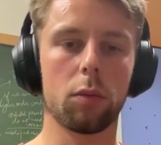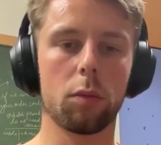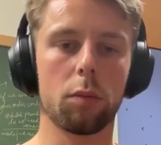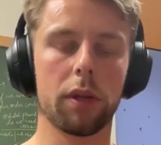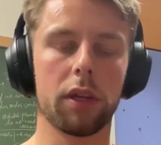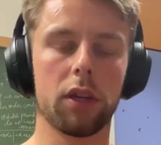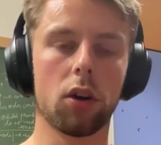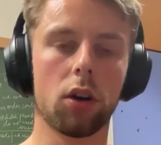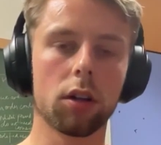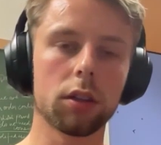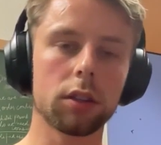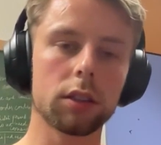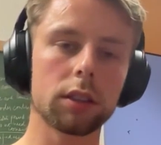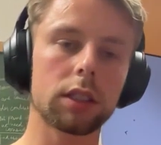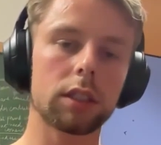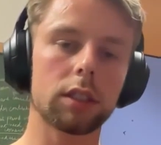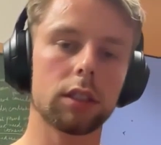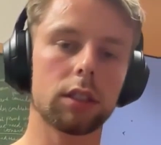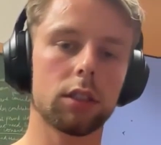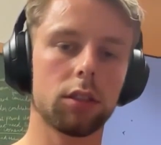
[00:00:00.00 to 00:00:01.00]
Beyond
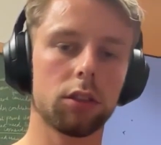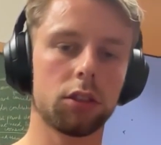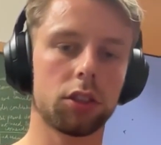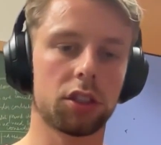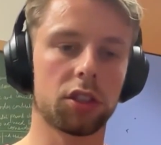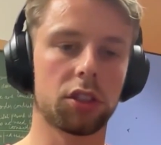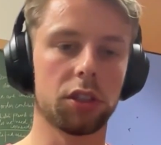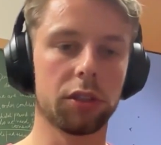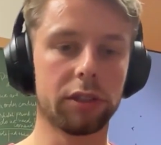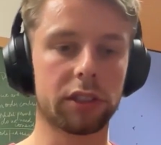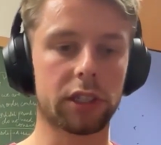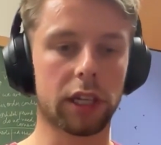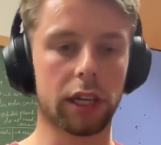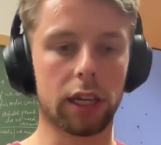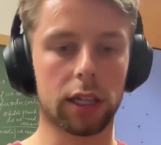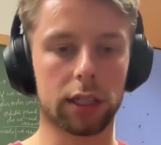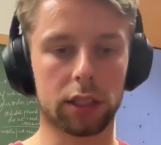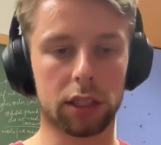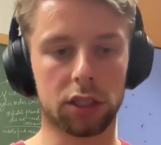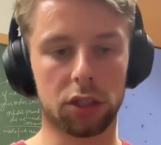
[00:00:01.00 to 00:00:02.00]
just
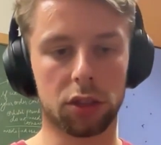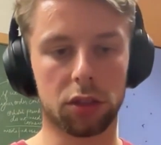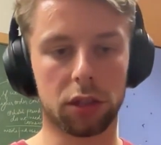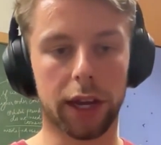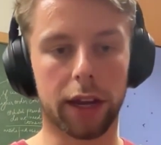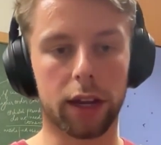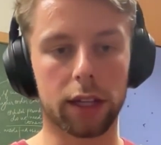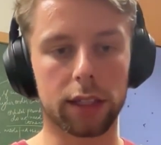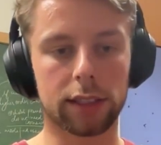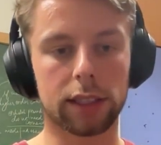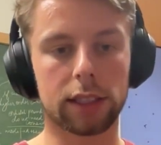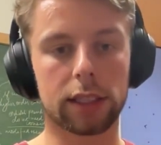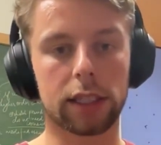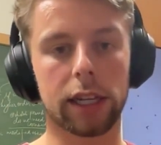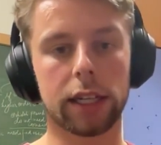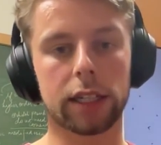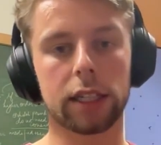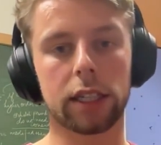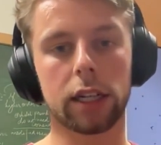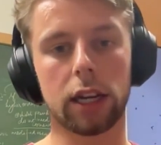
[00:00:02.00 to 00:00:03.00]
using the new Galaxy
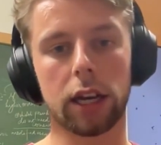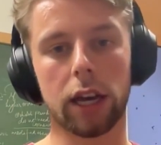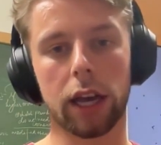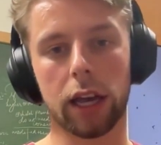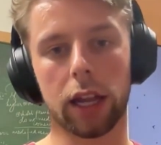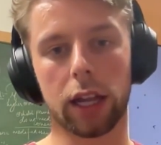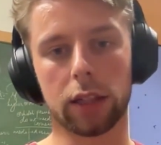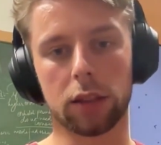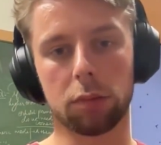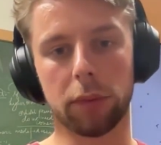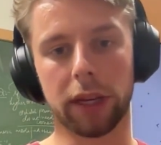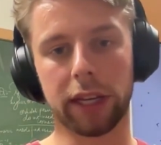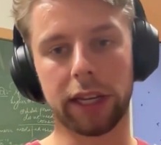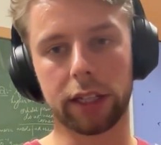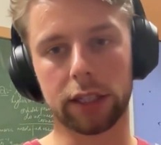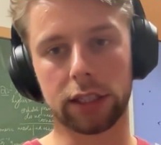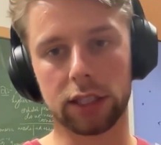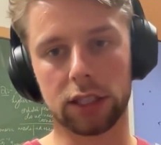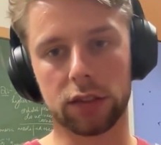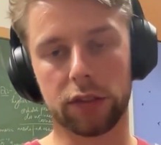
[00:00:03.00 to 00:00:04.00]
data and
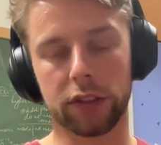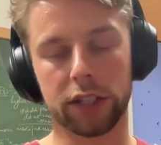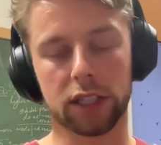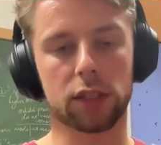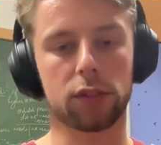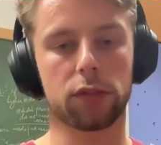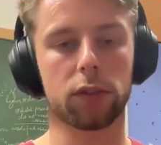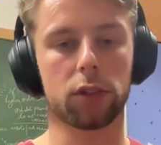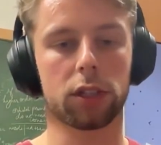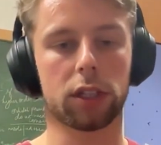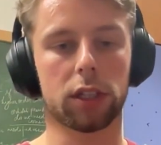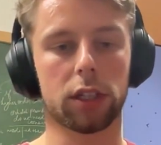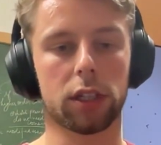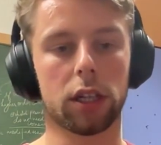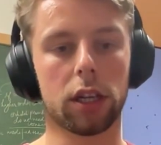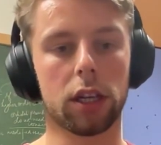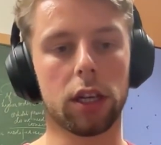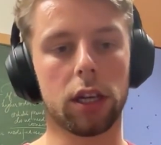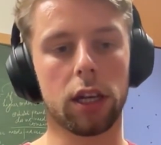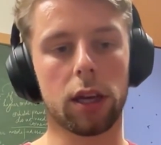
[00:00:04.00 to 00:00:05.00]
making this fix for the
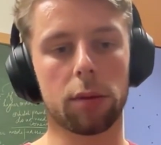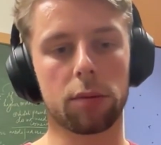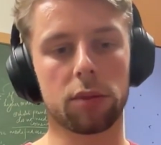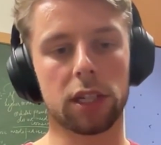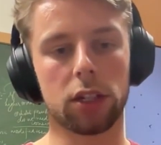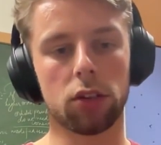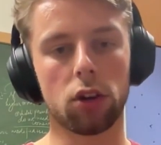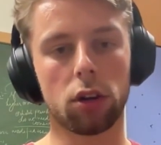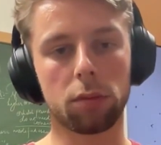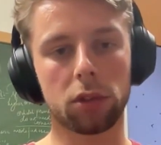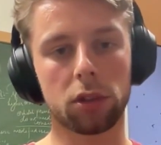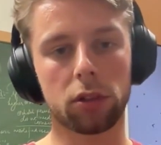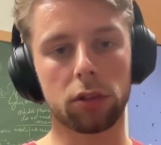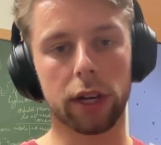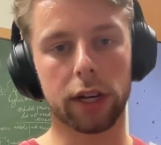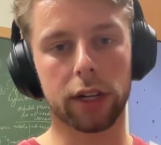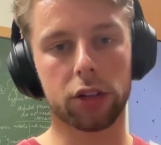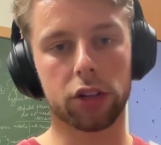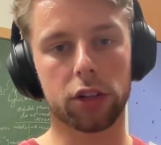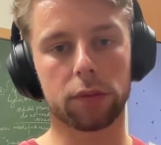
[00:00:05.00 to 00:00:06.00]
MC norm
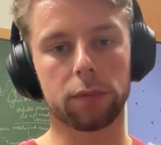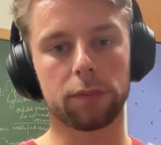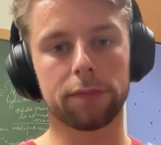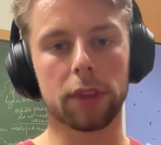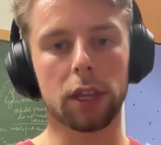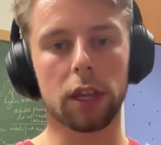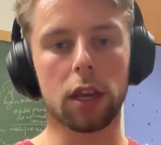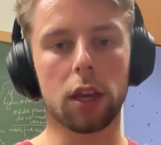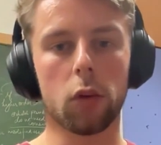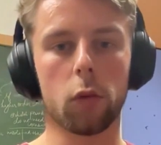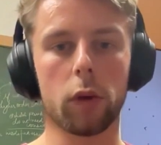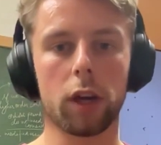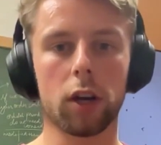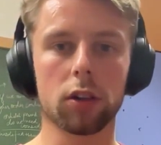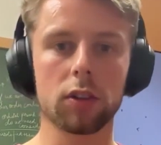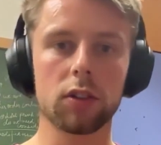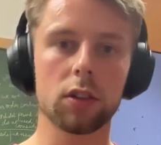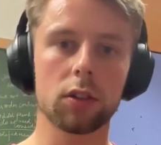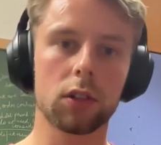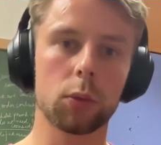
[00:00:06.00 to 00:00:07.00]
correction, we
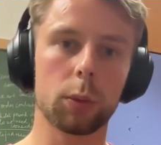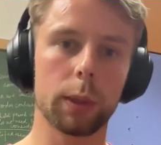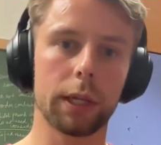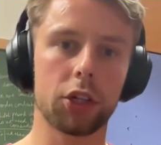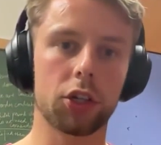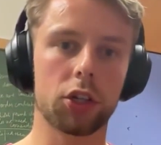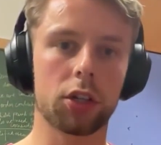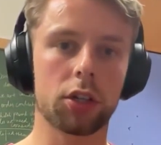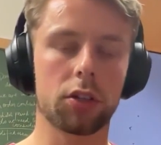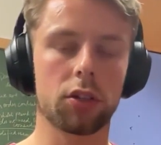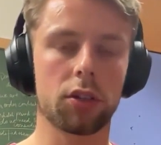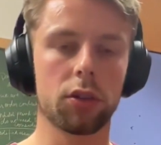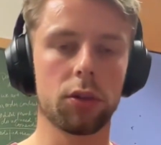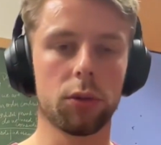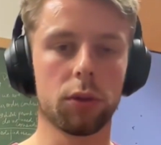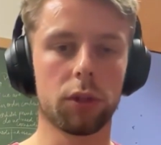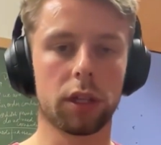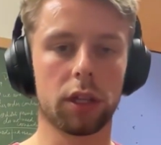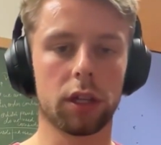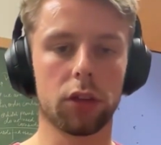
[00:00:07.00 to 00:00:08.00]
also switched
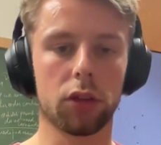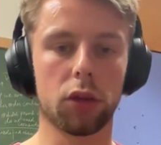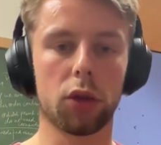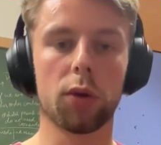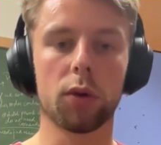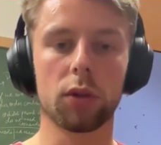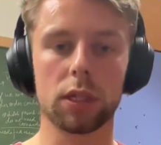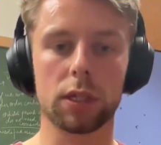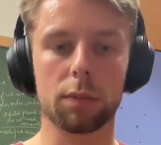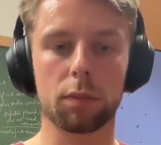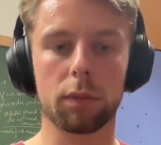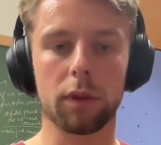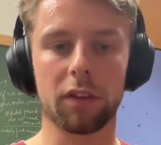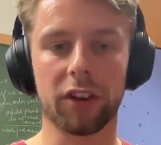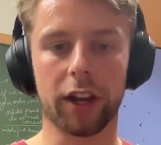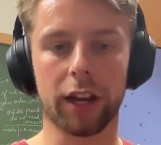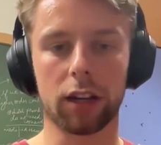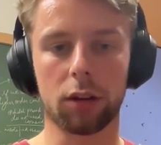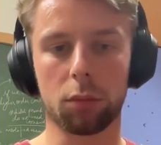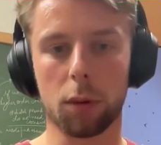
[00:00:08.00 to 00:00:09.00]
to the newest
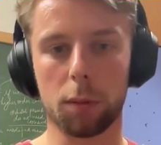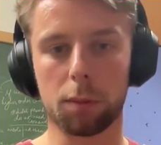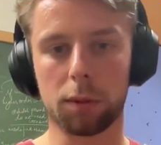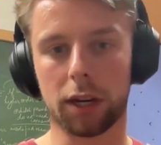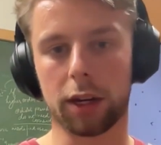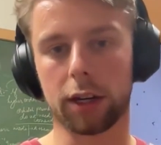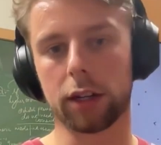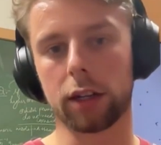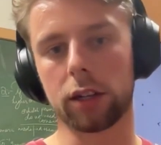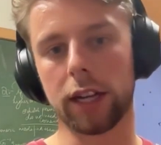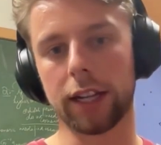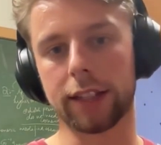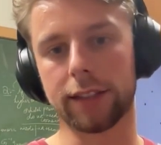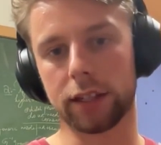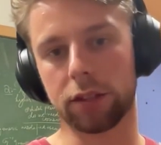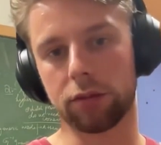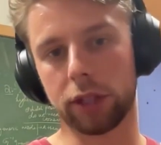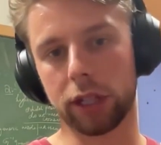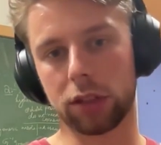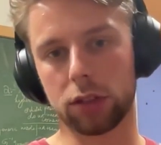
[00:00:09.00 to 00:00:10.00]
available Planck
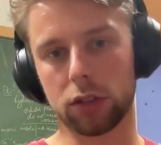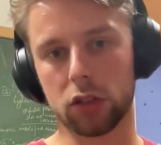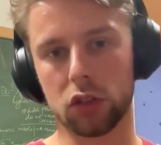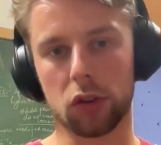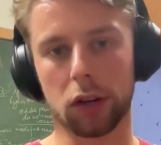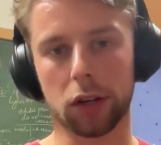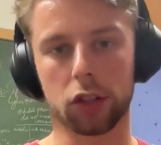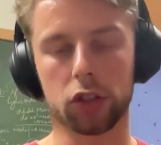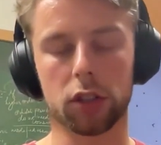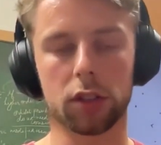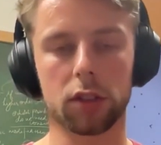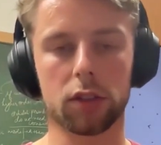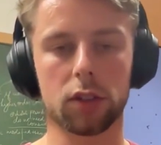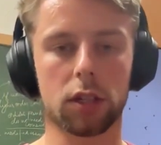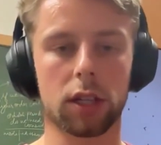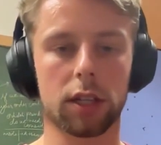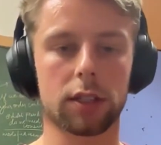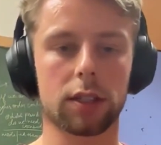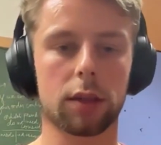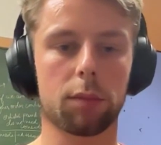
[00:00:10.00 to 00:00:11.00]
lensing reconstruction. So
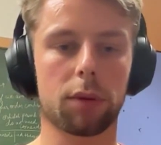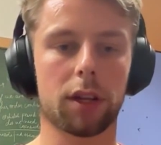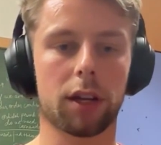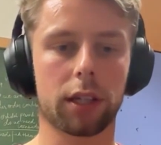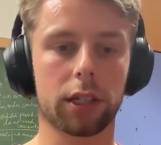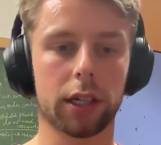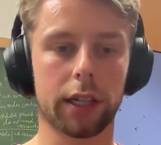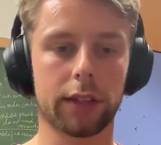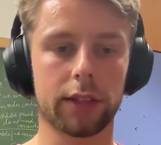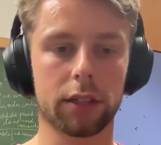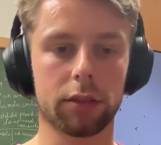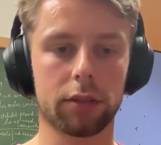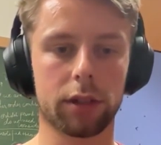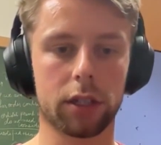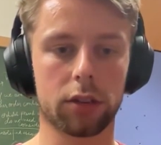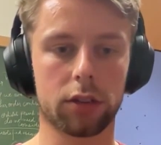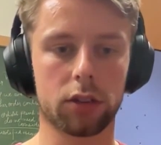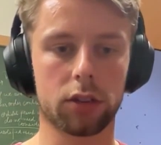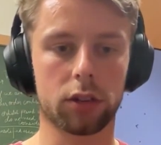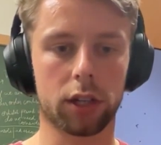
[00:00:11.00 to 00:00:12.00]
that's the Planck lensing
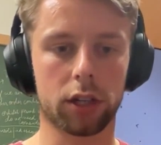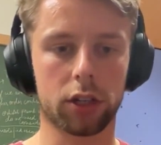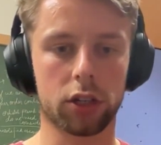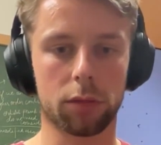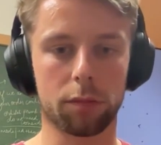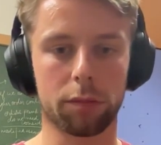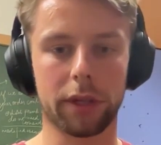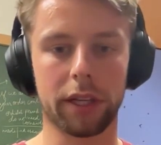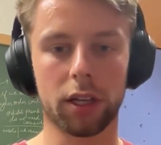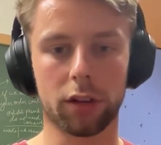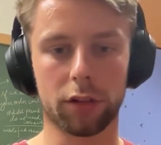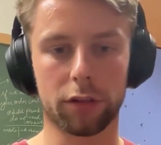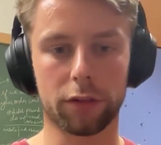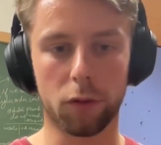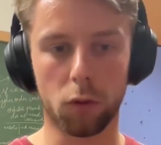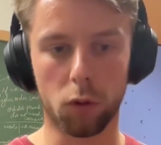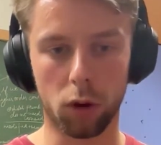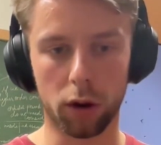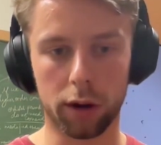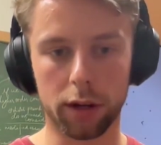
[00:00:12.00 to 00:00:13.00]
reconstruction
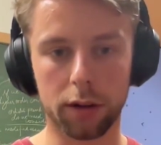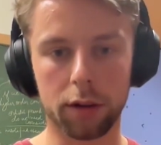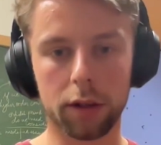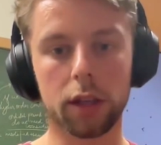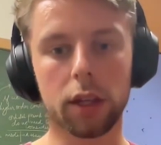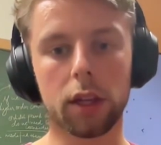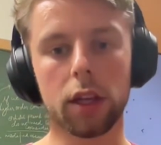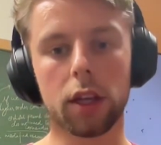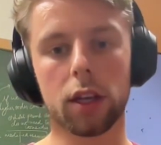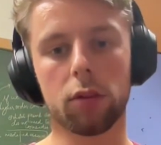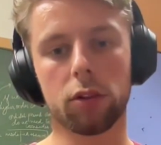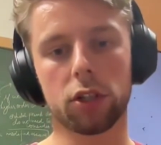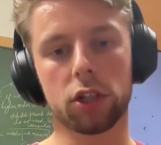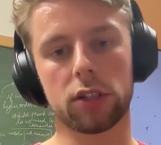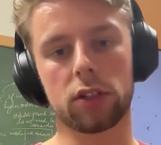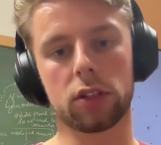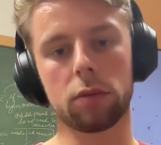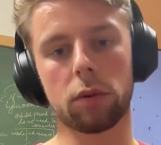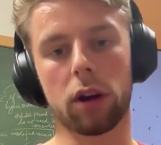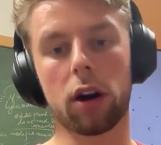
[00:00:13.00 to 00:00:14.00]
PR4, which
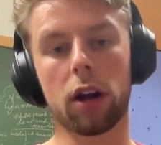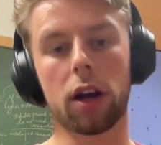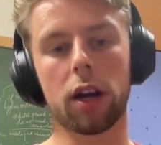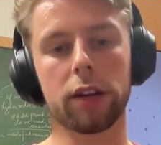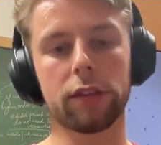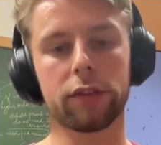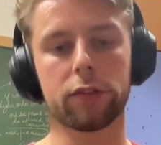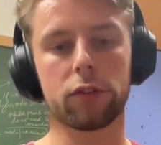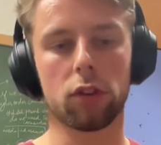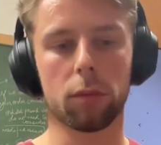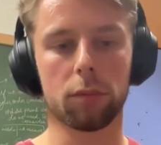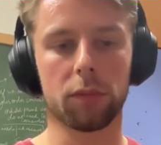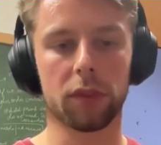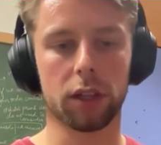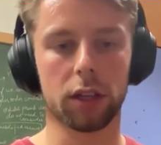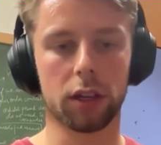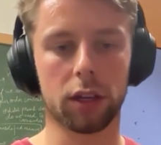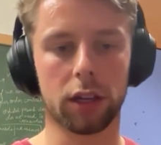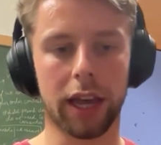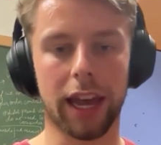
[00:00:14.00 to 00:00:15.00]
is derived from
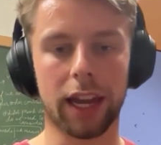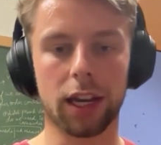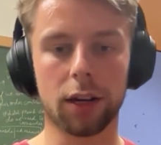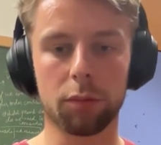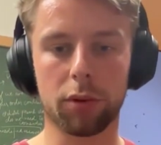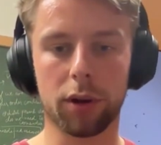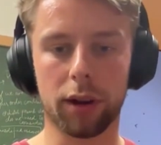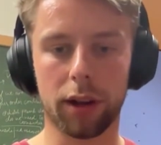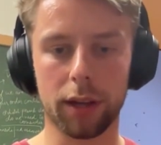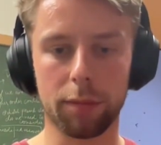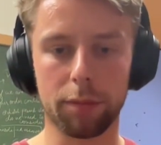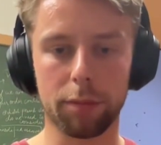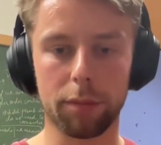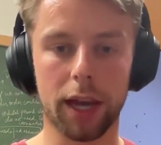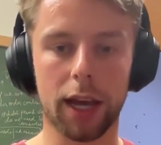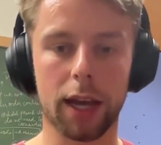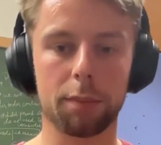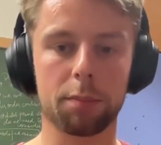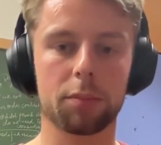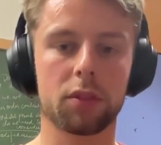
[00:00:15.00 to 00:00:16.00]
the N-pipe
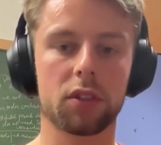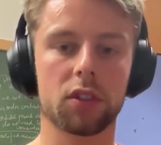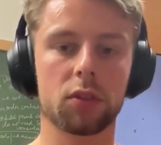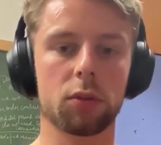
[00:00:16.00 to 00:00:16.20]
maps,